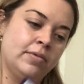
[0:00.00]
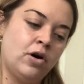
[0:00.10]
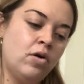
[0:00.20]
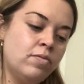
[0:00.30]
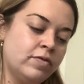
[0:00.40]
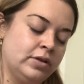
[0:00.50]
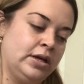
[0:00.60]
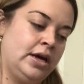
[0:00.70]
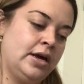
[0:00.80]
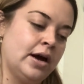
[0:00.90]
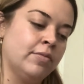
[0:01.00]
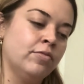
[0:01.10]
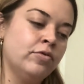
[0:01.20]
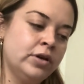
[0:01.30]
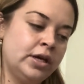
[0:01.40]
Hopefully,
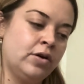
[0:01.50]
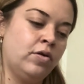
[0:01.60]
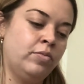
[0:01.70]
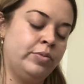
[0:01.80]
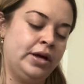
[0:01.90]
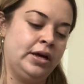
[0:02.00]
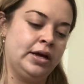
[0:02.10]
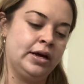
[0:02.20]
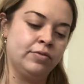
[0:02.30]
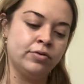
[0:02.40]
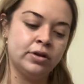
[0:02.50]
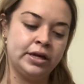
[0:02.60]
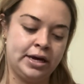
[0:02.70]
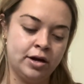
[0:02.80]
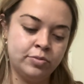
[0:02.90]
I'm really hoping it really
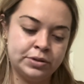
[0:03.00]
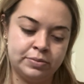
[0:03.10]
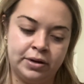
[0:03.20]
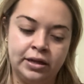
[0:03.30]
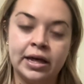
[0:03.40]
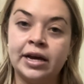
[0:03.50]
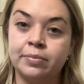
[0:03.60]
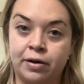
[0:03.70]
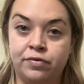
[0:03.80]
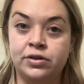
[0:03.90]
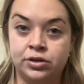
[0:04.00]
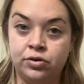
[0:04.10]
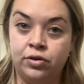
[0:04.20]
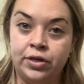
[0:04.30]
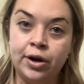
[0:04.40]
helps me like my
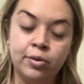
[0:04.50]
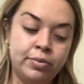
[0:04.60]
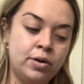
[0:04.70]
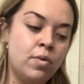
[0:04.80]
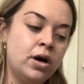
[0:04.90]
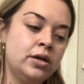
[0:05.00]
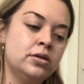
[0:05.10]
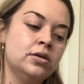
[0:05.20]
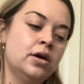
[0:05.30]
physical therapy was,